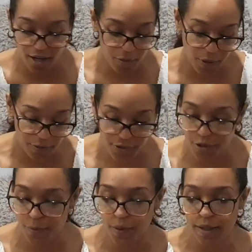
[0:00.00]
I won't
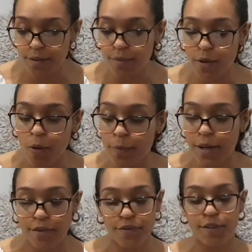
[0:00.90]
stop buying them. They're
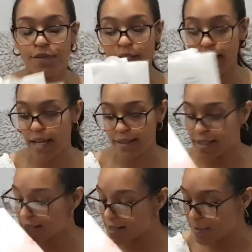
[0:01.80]
£1.50 and
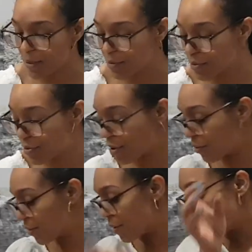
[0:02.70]
they smell
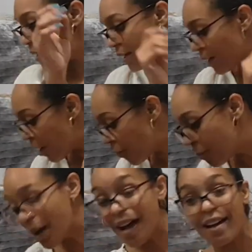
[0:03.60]
so good. And the whole
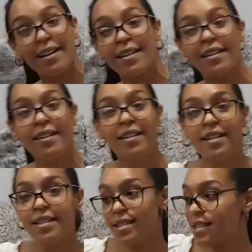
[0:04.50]
bag
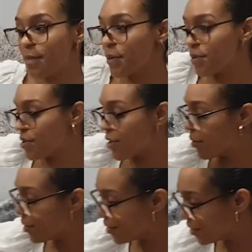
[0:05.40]
smells
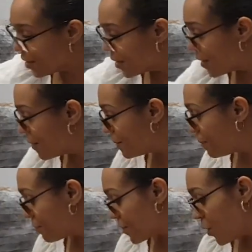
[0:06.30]
so good.
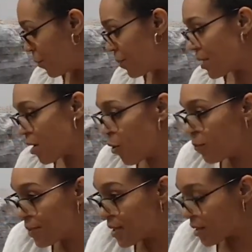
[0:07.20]
Oops,
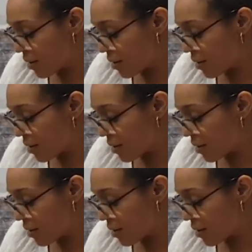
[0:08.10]
oops,